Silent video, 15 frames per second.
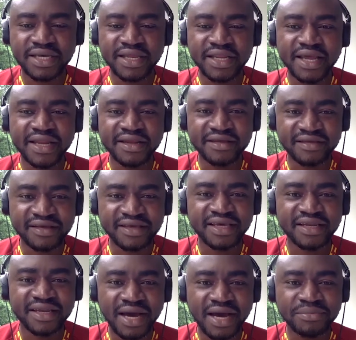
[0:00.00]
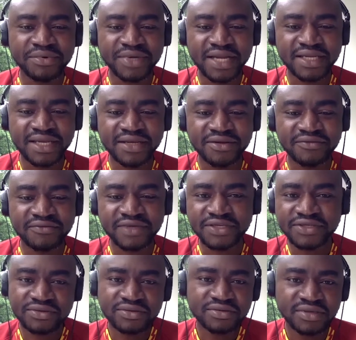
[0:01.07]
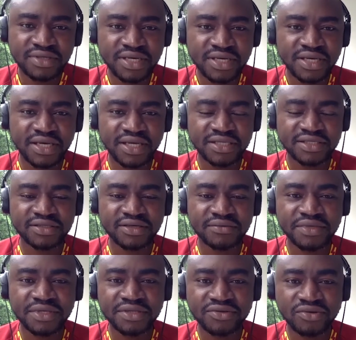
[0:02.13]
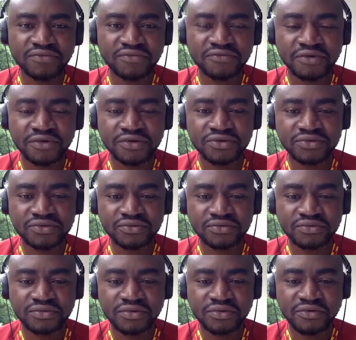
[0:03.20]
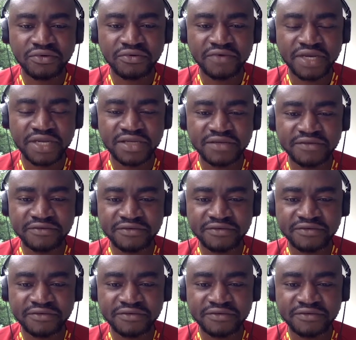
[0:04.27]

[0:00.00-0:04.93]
anything can happen at the end of the day. So it's something to look forward to over the